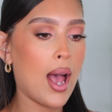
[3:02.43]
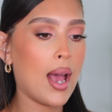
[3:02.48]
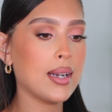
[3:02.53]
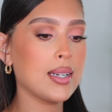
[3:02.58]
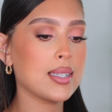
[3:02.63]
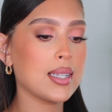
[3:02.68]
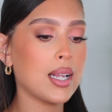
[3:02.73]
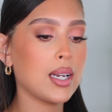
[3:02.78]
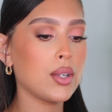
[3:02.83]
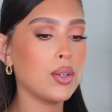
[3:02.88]
I
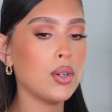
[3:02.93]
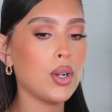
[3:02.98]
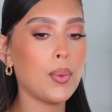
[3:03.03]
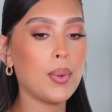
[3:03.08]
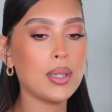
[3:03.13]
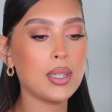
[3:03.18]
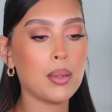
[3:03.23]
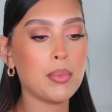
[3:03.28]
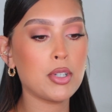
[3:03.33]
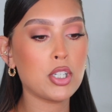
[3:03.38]
decided, you know
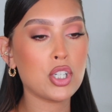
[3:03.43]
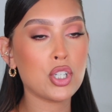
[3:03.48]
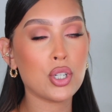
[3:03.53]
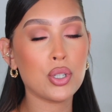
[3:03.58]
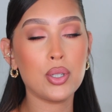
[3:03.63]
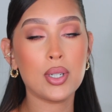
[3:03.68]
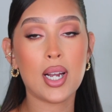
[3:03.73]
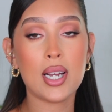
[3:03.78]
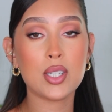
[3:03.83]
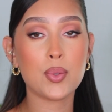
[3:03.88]
what, let me just show
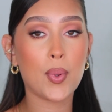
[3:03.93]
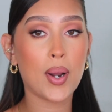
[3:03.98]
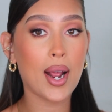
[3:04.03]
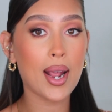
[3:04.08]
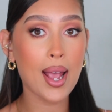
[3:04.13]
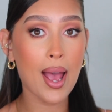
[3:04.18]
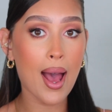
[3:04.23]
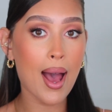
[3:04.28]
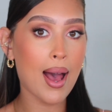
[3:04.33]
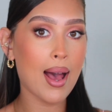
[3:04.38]
you guys what
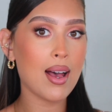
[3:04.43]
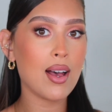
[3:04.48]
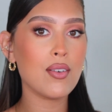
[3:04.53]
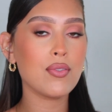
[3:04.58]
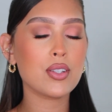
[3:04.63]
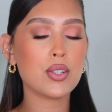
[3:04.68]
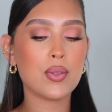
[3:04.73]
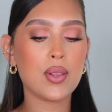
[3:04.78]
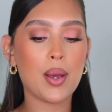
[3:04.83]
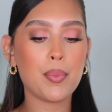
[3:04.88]
I
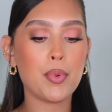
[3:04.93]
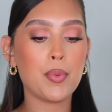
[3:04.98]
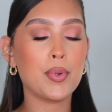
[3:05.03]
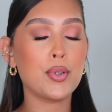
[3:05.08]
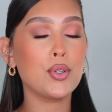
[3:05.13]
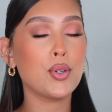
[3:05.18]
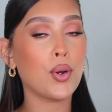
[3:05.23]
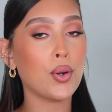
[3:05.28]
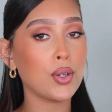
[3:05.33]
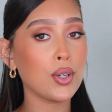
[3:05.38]
have. So that
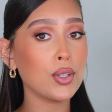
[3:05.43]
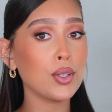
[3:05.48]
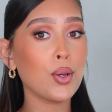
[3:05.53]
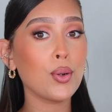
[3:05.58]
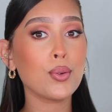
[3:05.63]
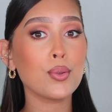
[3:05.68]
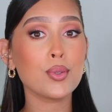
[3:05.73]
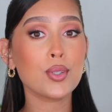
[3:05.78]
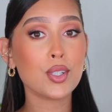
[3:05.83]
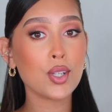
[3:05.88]
when you go to your
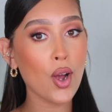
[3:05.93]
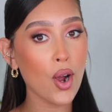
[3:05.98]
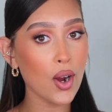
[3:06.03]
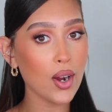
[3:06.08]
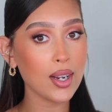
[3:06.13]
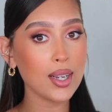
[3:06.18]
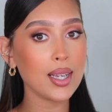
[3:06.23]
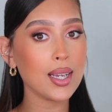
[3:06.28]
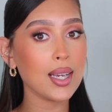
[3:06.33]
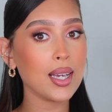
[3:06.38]
local
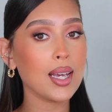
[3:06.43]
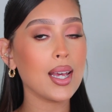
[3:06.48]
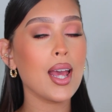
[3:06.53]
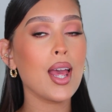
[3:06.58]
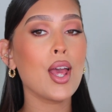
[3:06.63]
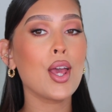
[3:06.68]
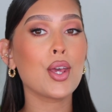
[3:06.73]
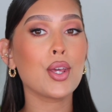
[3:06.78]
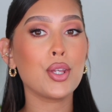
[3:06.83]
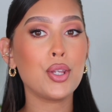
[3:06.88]
Target,
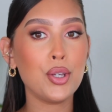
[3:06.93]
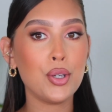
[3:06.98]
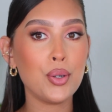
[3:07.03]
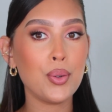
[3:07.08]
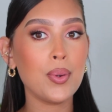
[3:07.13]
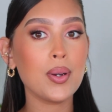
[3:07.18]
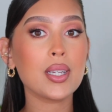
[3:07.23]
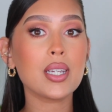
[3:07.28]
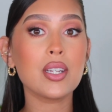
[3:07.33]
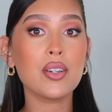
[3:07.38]

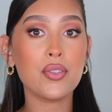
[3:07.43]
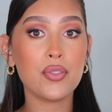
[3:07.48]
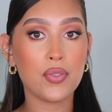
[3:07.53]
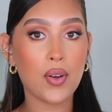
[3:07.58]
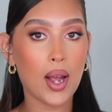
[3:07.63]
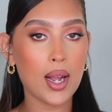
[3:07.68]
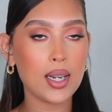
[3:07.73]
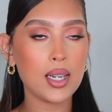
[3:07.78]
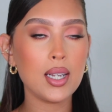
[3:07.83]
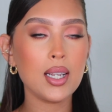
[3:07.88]
you can
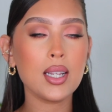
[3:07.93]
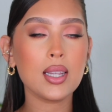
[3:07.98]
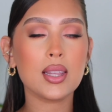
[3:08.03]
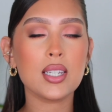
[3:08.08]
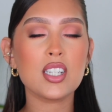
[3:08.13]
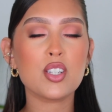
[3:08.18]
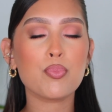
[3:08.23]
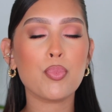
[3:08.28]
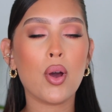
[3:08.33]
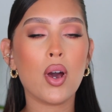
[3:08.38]
find it.
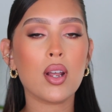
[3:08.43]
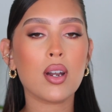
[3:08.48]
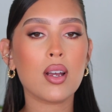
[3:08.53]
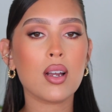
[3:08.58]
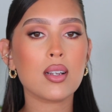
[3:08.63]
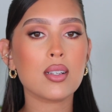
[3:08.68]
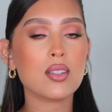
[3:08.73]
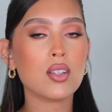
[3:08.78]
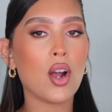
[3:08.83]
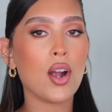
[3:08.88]
These
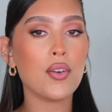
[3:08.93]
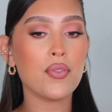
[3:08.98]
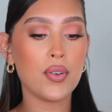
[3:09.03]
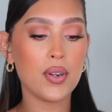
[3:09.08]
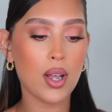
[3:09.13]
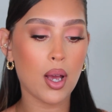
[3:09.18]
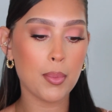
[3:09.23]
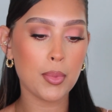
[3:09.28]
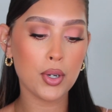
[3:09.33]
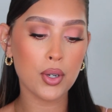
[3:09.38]
products are
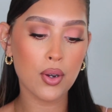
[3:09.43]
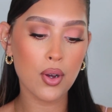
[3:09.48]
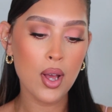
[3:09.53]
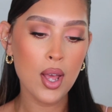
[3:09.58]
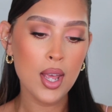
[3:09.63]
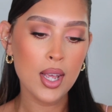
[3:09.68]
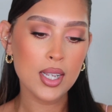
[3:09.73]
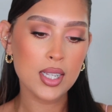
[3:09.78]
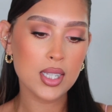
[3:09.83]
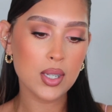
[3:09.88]
phenomenal.
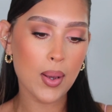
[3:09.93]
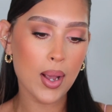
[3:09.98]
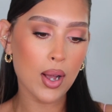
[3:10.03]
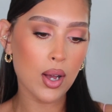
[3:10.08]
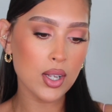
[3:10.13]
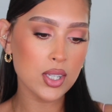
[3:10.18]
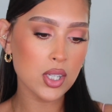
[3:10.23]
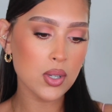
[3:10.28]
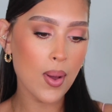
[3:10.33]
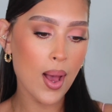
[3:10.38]
So I
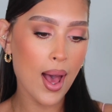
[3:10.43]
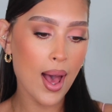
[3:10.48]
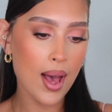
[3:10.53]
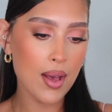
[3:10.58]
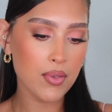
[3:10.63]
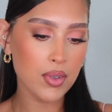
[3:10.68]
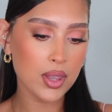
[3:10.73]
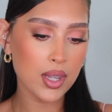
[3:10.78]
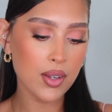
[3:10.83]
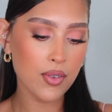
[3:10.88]
also
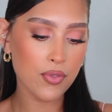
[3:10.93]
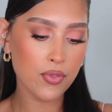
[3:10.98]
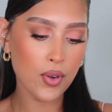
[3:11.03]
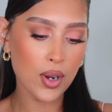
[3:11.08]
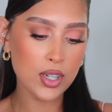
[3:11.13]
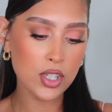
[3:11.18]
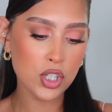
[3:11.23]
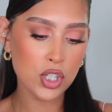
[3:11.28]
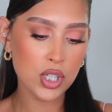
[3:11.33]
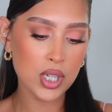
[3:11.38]
have the
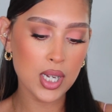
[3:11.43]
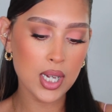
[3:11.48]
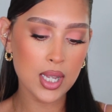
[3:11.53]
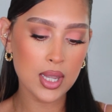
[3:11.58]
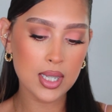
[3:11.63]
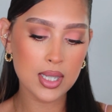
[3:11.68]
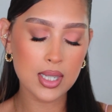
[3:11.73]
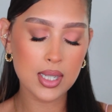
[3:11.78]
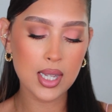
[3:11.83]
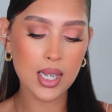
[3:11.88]

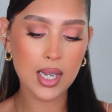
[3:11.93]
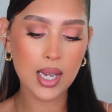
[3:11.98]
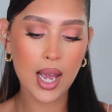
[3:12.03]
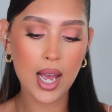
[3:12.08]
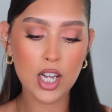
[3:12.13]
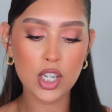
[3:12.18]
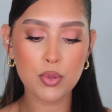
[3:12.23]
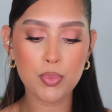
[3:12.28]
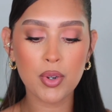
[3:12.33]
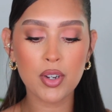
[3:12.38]
Frenshe. This is the
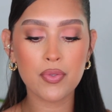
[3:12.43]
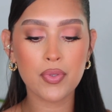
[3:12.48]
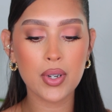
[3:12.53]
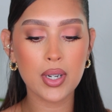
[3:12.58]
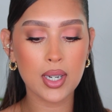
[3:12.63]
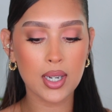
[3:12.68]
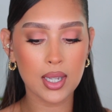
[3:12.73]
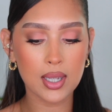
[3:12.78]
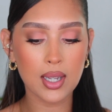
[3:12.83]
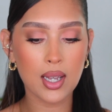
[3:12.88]
Cashmere
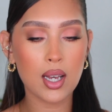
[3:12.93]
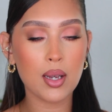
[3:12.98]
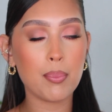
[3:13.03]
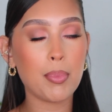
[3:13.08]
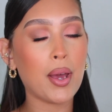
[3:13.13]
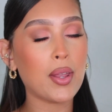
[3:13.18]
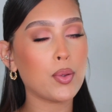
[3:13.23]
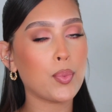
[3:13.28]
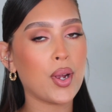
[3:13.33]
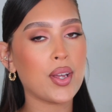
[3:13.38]
Vanilla.
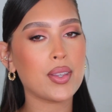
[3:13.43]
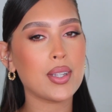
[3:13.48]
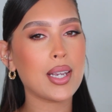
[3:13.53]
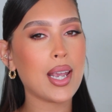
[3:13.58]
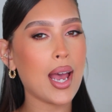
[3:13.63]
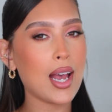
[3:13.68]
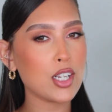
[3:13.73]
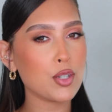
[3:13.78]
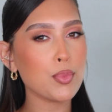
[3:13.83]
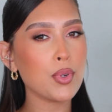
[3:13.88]
By the way, the
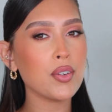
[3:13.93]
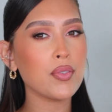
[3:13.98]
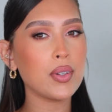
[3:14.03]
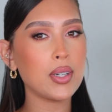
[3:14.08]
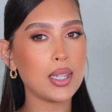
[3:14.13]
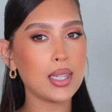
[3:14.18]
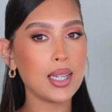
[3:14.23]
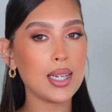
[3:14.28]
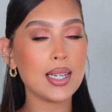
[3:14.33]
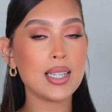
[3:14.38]
Cashmere
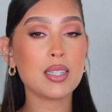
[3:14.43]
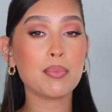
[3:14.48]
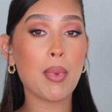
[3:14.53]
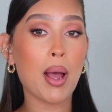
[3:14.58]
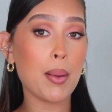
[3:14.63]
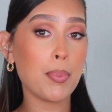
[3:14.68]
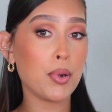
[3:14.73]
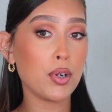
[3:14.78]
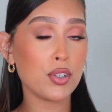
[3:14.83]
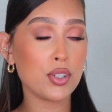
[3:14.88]
Vanilla is
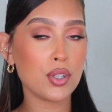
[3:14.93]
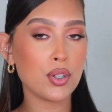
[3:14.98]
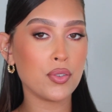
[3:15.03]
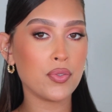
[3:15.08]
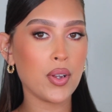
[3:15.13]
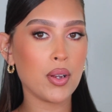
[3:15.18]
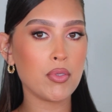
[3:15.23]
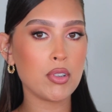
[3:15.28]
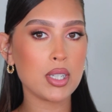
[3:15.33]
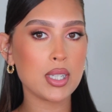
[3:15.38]
my personal
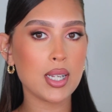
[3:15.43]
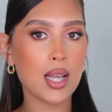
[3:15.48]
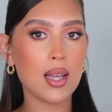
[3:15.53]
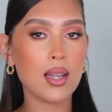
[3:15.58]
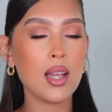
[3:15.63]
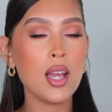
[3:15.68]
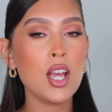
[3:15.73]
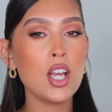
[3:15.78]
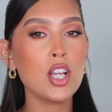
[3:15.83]
favorite scent.